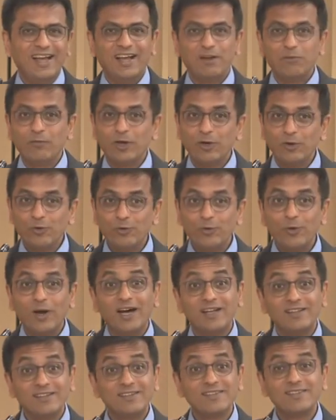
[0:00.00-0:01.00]
and why don't you
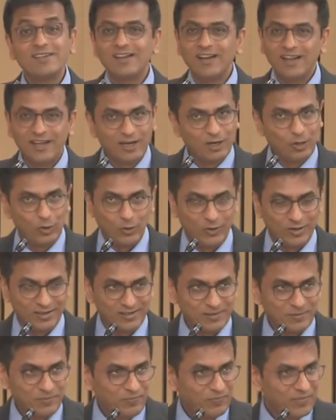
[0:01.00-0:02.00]
answer like a
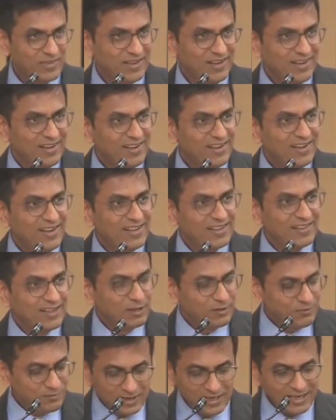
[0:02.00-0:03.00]
lawyer? And
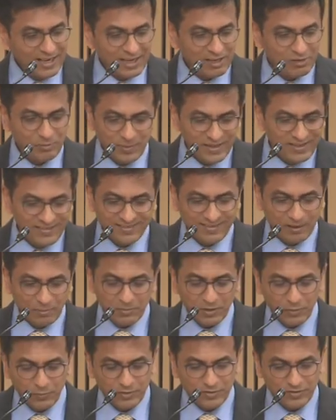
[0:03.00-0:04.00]
that really has been
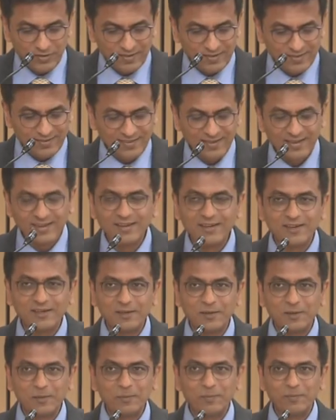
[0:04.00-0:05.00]
something which has
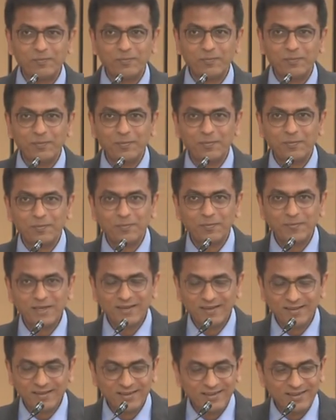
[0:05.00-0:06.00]
uh,
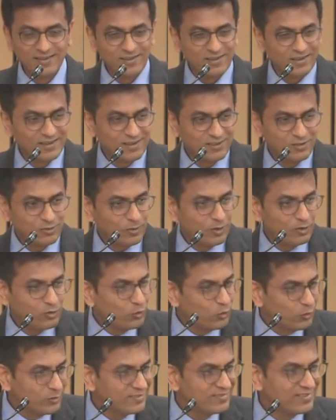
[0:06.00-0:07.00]
been a, a, a,
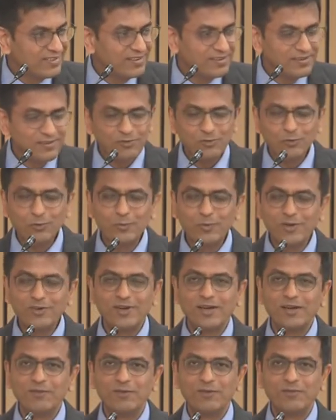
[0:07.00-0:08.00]
short sentence on
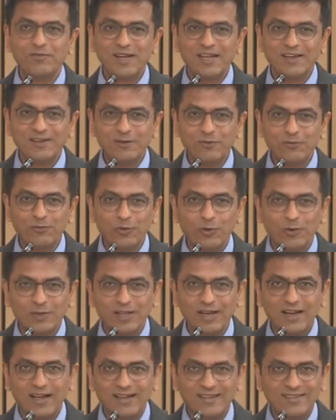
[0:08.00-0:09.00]
which I have reflected for
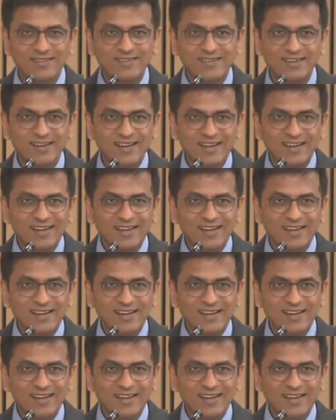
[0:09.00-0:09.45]
the last